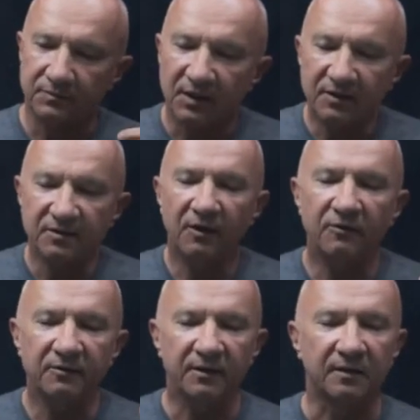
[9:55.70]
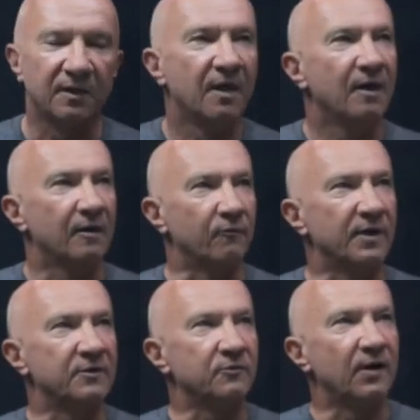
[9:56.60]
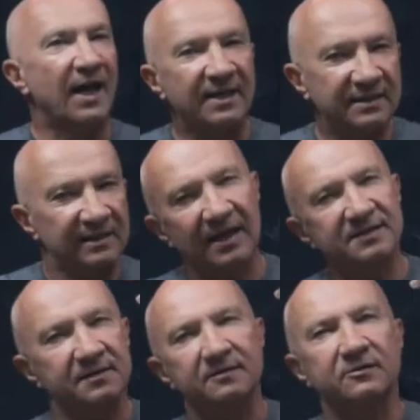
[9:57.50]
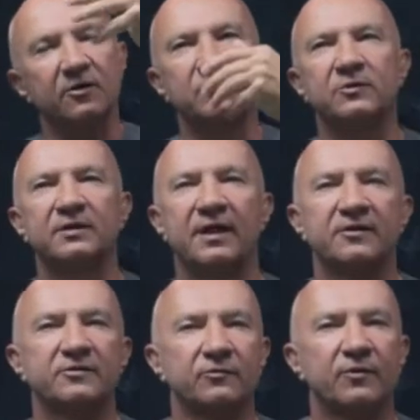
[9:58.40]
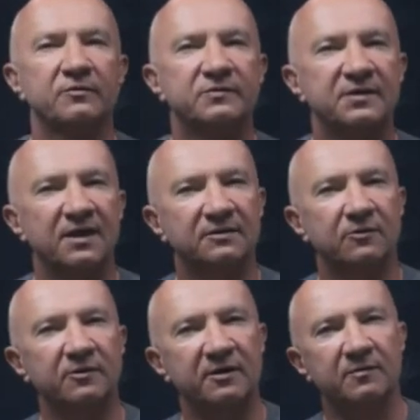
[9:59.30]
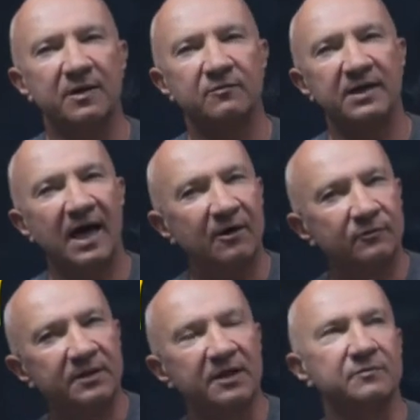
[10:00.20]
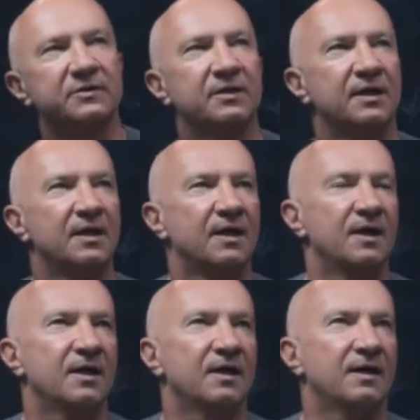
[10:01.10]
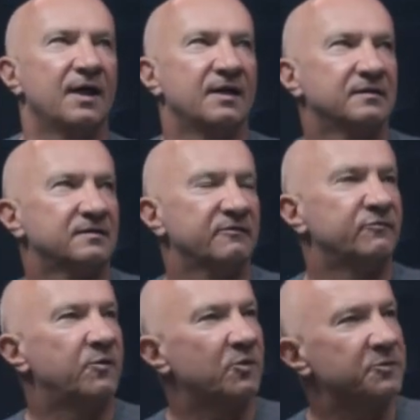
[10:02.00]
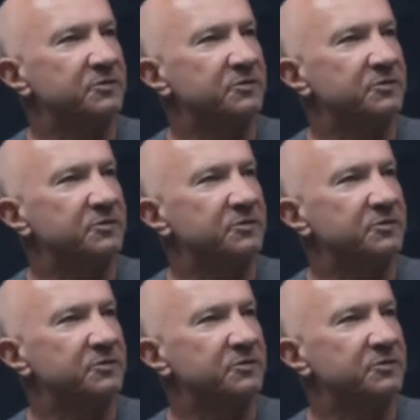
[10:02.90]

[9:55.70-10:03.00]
It's only when you add classical communication, when you start talking about the outcomes, and if Bob is